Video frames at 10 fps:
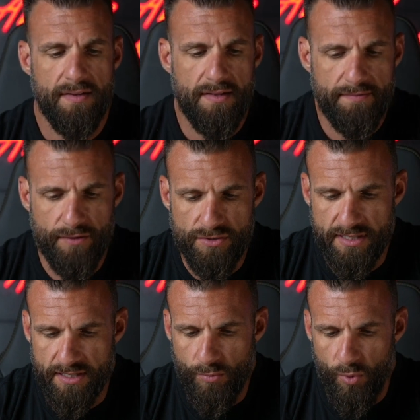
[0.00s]
first
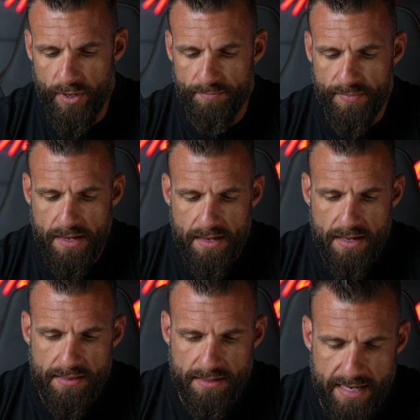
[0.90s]
thing in the morning
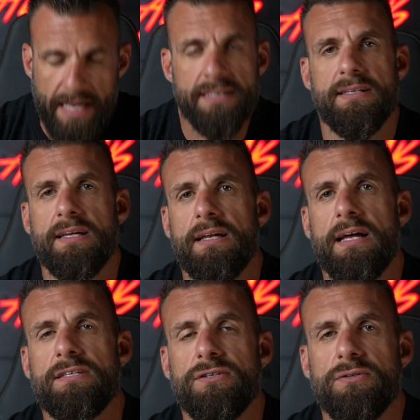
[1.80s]
the next thing that i
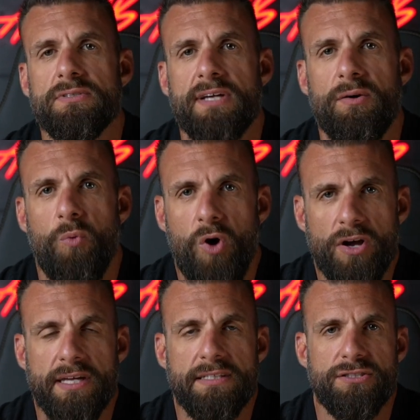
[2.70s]
do is i
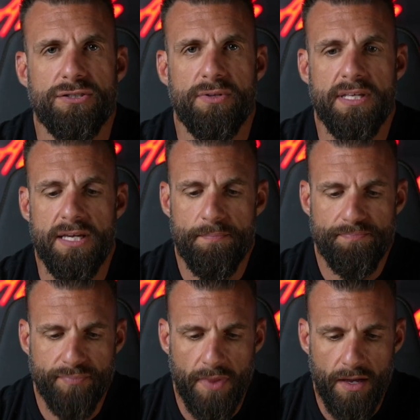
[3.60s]
walk into the
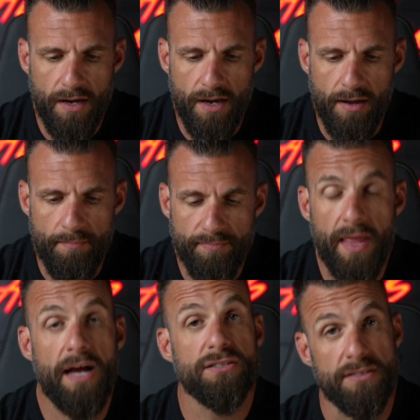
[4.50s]
um,
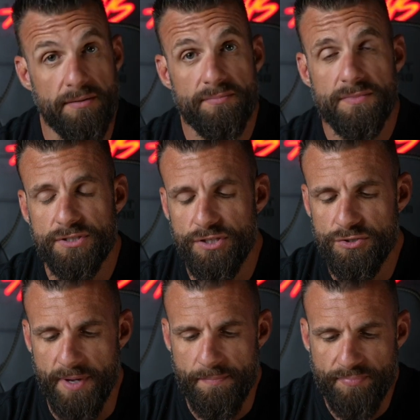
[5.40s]
actually excuse
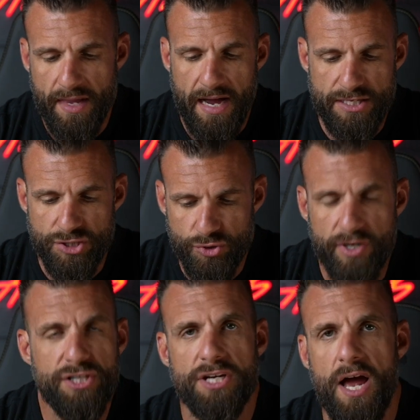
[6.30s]
me i
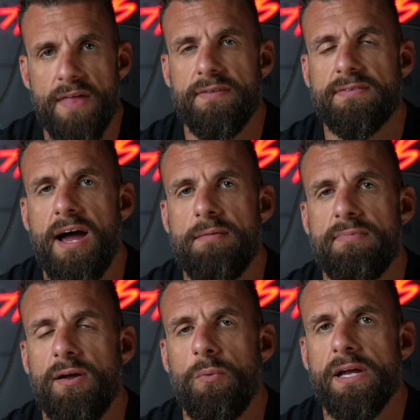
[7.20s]
screenshot the time
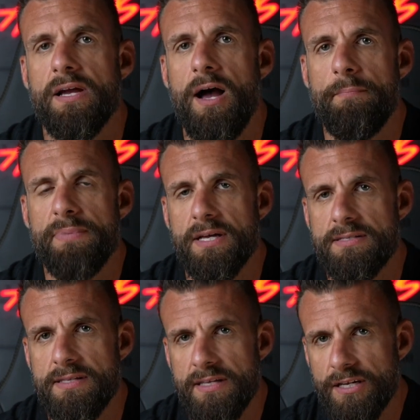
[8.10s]
that i wake up because
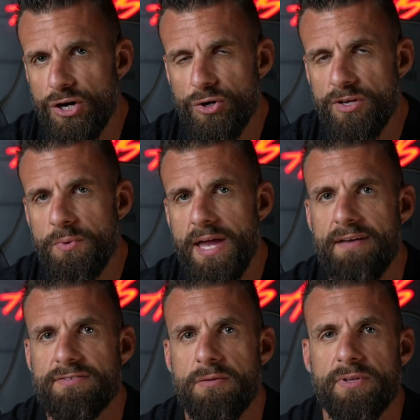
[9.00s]
in the agoge we
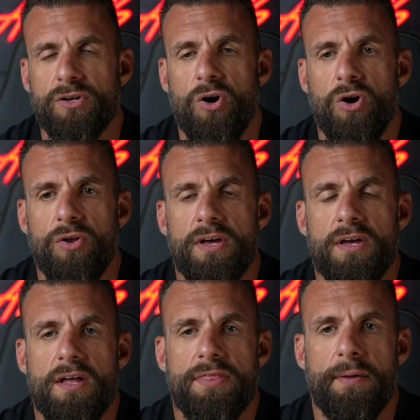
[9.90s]
have something called
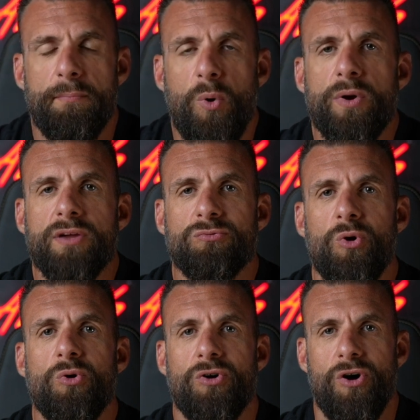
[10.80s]
the morning
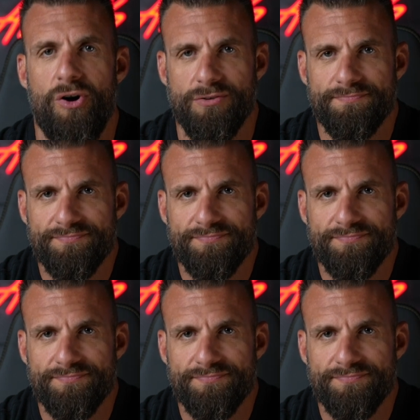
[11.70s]
roll call